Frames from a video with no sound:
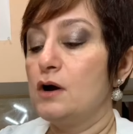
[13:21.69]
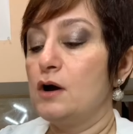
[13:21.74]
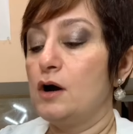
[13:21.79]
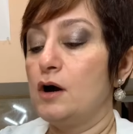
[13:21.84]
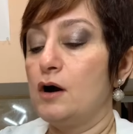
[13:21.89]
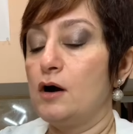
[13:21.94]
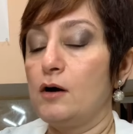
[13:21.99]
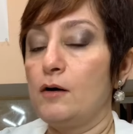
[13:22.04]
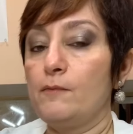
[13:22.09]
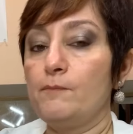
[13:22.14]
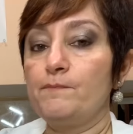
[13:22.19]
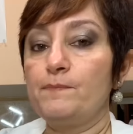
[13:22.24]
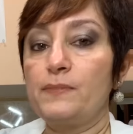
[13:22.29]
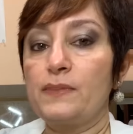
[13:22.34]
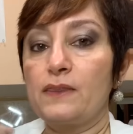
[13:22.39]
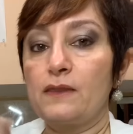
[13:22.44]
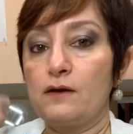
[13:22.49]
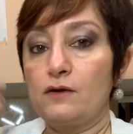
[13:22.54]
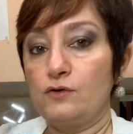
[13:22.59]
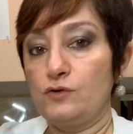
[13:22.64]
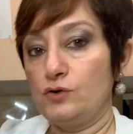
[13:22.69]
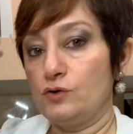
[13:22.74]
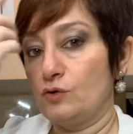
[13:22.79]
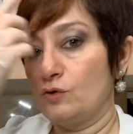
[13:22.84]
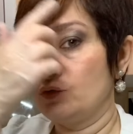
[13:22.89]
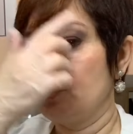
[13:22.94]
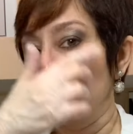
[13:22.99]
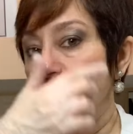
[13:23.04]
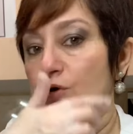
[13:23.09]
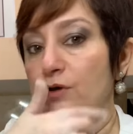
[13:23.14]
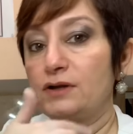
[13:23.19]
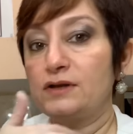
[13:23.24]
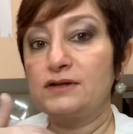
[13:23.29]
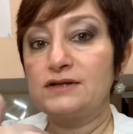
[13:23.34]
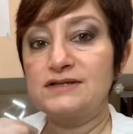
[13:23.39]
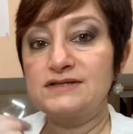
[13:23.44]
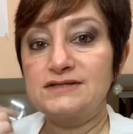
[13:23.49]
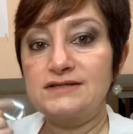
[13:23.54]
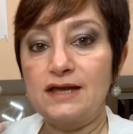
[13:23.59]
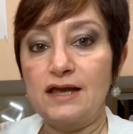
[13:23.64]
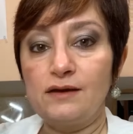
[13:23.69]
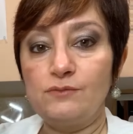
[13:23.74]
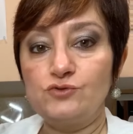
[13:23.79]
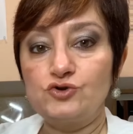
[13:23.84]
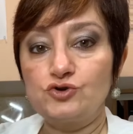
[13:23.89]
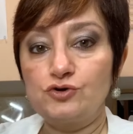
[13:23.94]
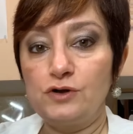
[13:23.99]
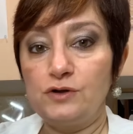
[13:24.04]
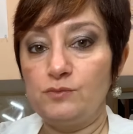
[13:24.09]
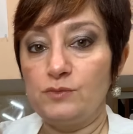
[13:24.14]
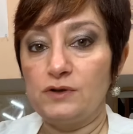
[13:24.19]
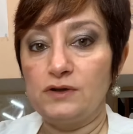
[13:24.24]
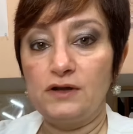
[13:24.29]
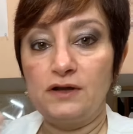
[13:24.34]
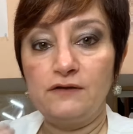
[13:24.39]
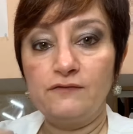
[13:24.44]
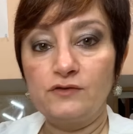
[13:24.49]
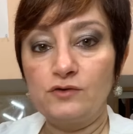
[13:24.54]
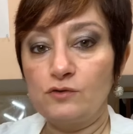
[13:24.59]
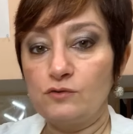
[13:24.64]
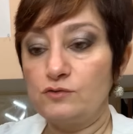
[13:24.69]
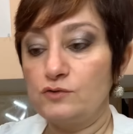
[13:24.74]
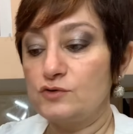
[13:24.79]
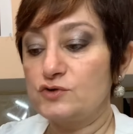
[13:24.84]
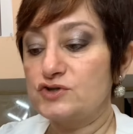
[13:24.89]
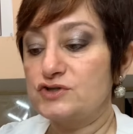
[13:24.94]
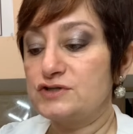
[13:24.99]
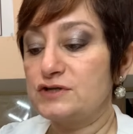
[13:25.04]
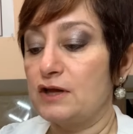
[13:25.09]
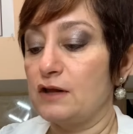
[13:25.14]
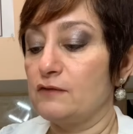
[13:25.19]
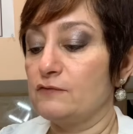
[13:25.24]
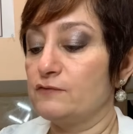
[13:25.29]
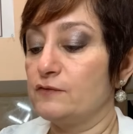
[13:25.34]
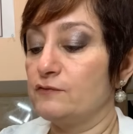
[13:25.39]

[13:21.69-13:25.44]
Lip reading: during the same treatment, even on yourself.